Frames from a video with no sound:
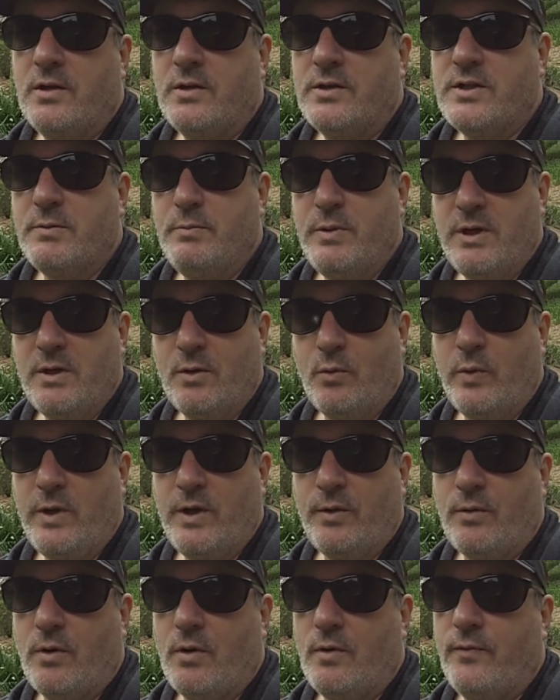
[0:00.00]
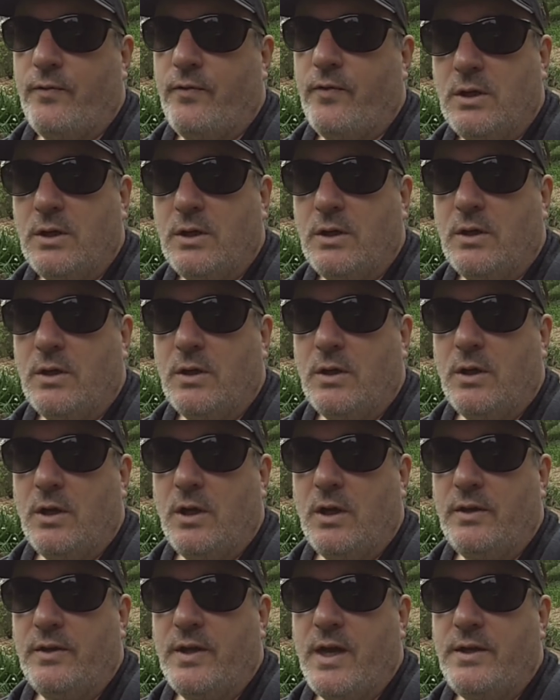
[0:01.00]
to be aware of,
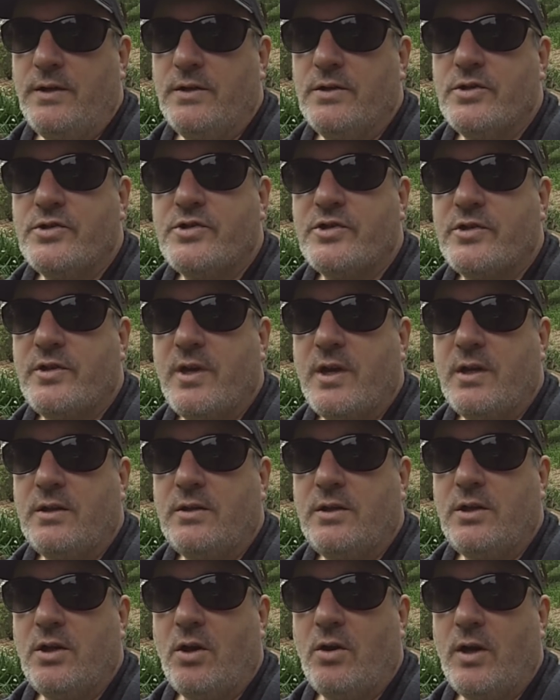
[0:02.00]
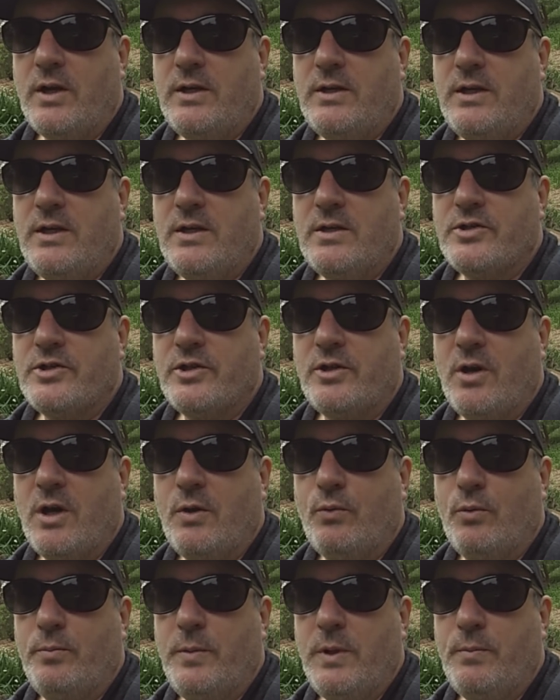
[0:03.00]
and that is that the ideas that I
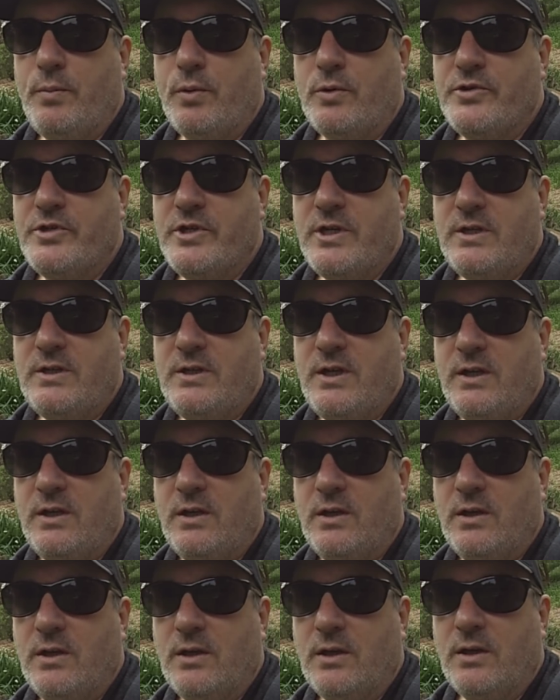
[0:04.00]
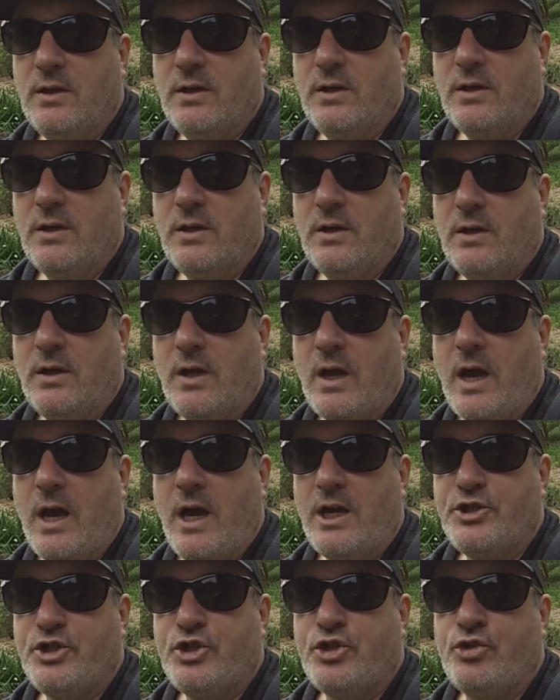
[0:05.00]
will be presenting
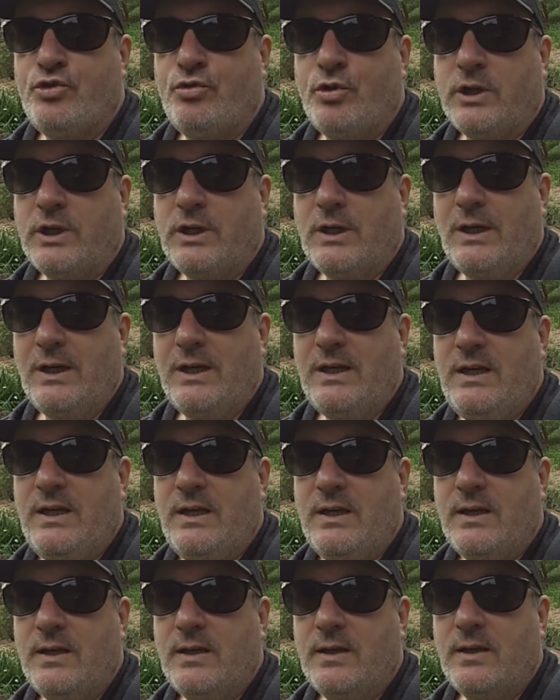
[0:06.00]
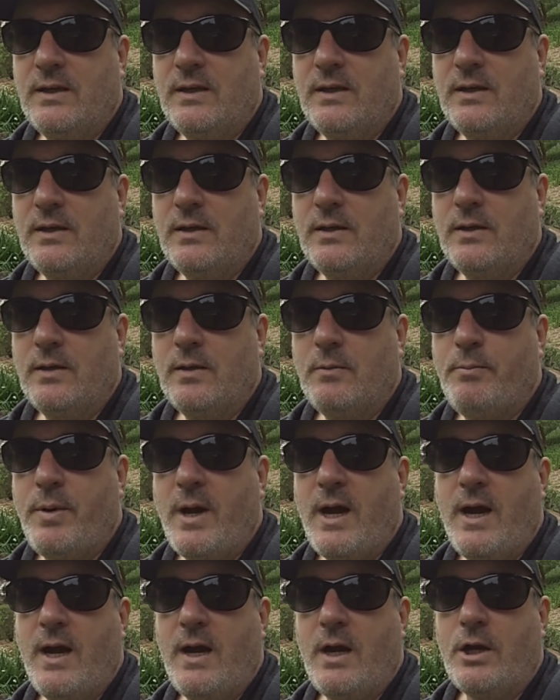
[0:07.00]
are strictly
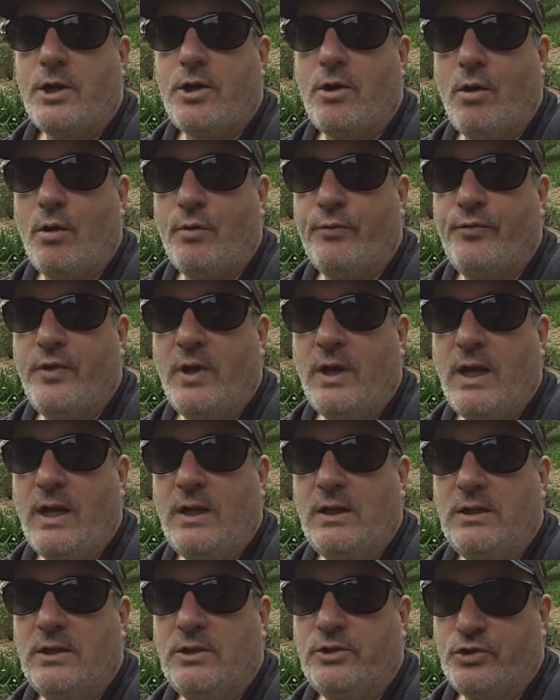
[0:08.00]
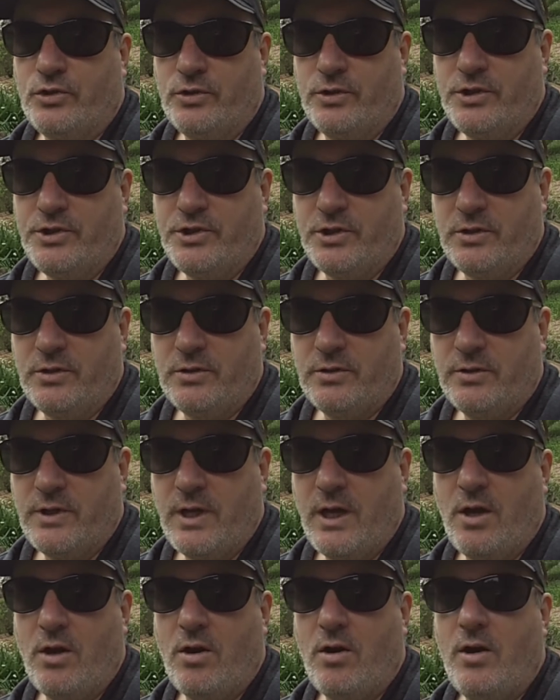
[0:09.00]
part of the Lullian tradition. They
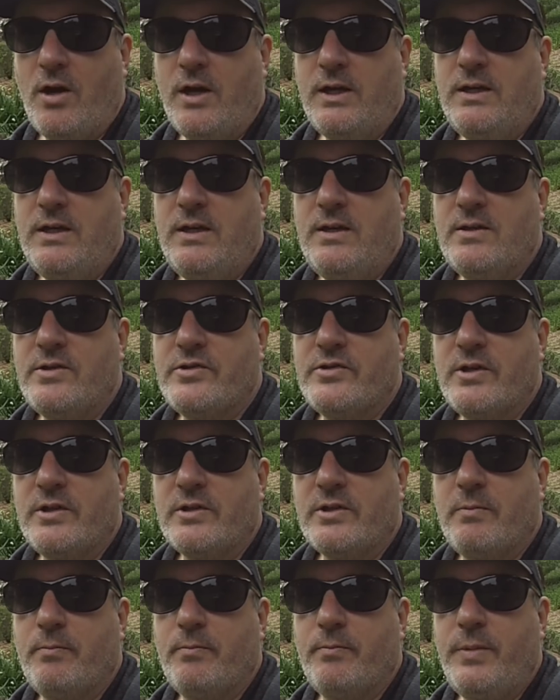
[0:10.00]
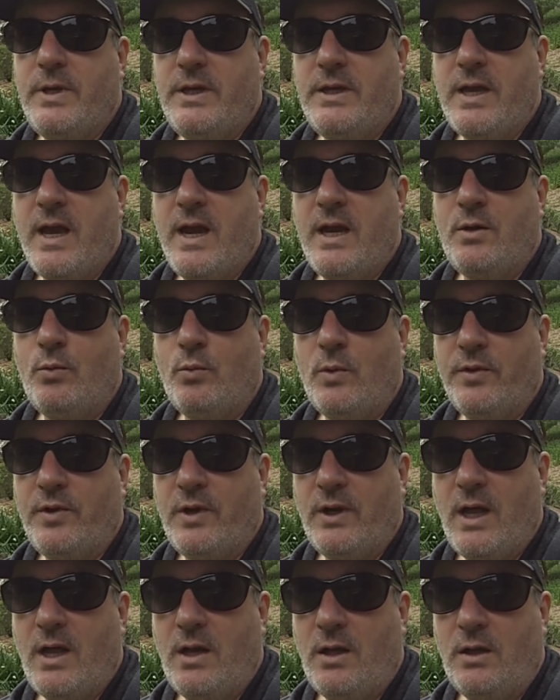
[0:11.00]
are ideas that began with
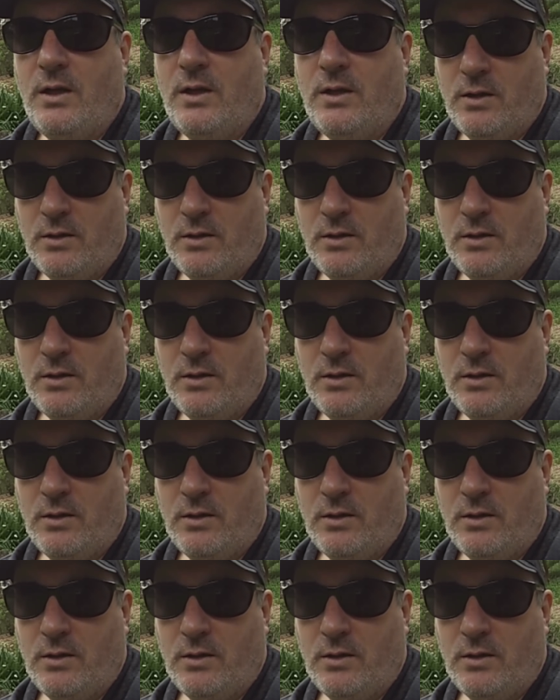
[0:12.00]
Lull,